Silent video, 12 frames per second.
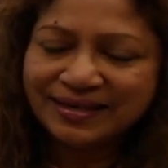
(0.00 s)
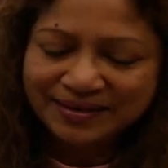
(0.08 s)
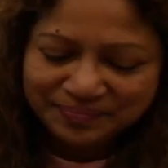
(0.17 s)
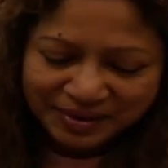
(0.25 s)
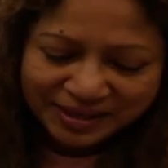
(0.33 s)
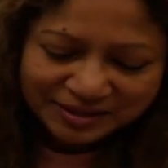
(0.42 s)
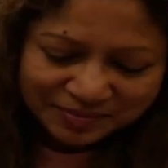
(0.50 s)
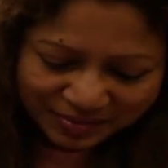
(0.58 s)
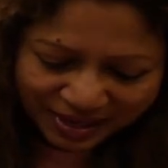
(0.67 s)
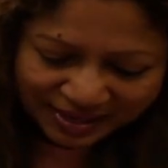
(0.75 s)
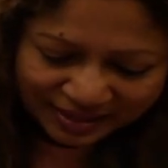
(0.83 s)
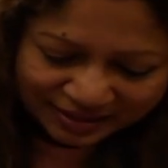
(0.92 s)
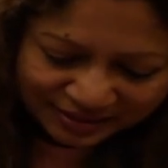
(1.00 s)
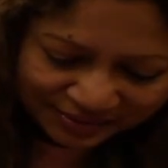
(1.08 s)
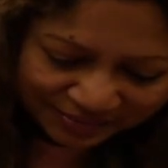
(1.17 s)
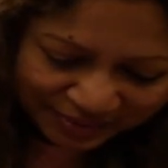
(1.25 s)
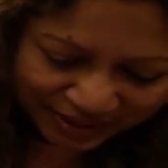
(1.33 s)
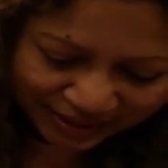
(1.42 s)
Plus minus,
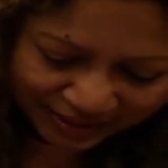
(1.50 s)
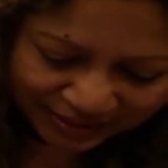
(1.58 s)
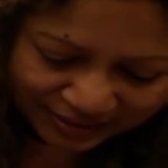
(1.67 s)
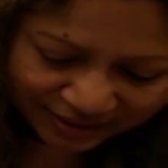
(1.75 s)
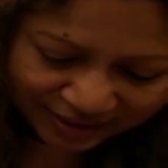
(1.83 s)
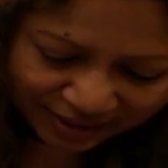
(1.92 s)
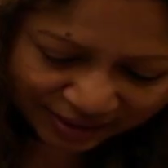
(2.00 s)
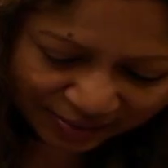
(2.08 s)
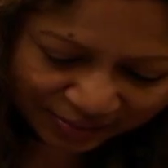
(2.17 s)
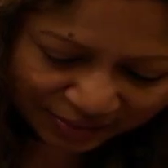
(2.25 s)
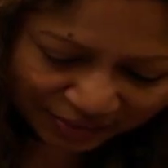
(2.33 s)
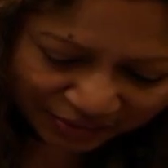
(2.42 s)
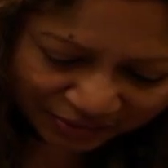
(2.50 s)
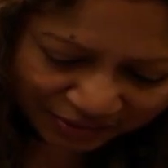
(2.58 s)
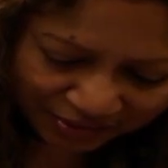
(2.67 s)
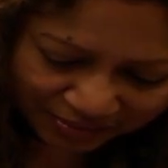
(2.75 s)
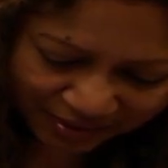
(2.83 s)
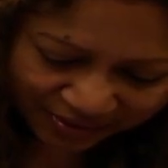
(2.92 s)
because
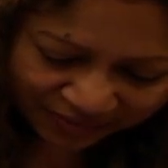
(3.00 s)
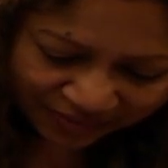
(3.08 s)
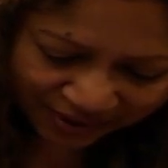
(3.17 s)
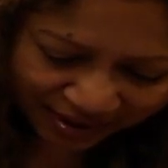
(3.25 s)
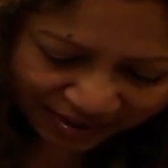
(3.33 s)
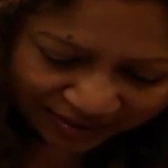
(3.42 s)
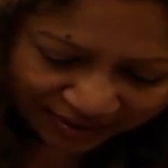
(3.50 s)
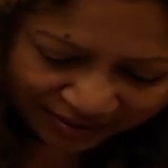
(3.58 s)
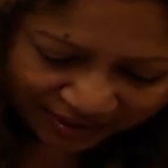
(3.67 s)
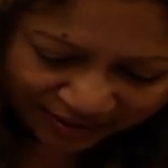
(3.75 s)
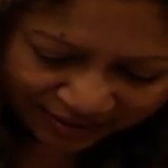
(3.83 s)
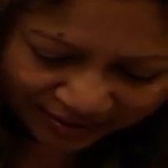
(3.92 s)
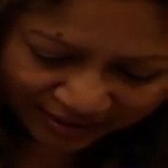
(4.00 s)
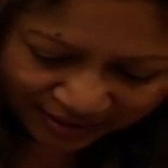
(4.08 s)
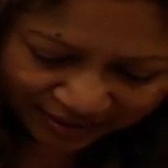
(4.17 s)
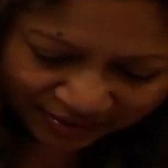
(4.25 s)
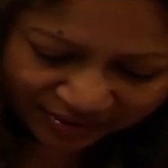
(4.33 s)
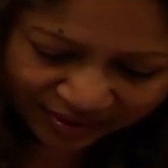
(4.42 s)
proton mean what? That's the
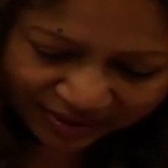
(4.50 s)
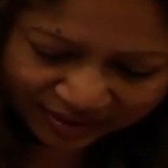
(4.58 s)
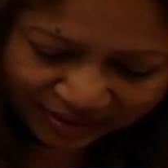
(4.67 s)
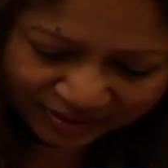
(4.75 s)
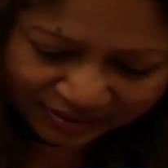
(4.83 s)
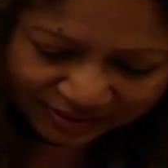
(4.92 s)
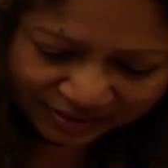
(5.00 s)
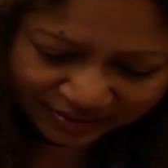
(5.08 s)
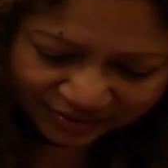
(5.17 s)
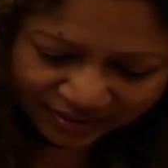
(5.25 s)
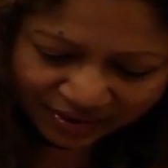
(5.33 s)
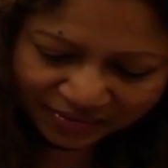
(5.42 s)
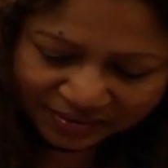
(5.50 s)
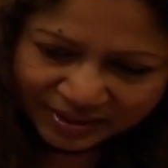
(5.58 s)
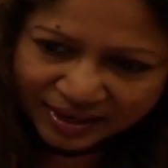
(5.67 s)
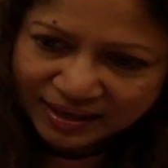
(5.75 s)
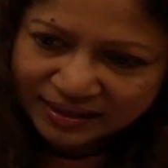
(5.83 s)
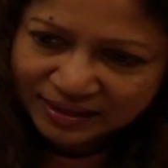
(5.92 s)
nucleus. Around
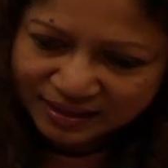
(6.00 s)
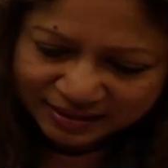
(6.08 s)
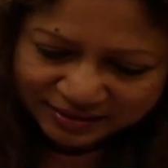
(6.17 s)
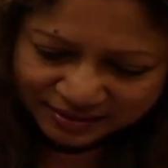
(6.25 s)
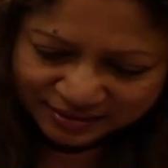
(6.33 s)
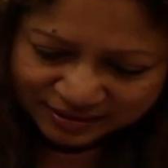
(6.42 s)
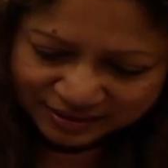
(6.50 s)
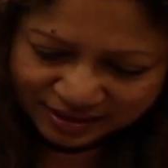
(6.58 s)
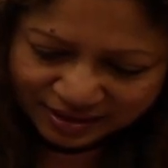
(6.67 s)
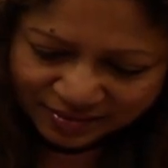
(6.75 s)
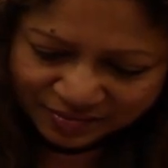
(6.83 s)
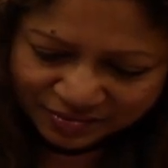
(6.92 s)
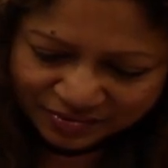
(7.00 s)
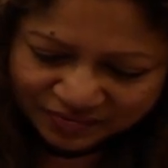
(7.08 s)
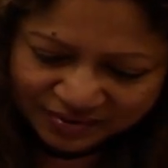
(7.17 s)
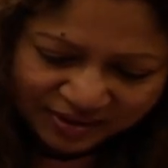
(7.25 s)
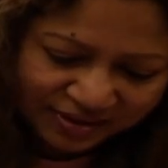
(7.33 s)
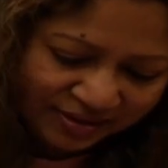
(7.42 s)
that electrons are moving.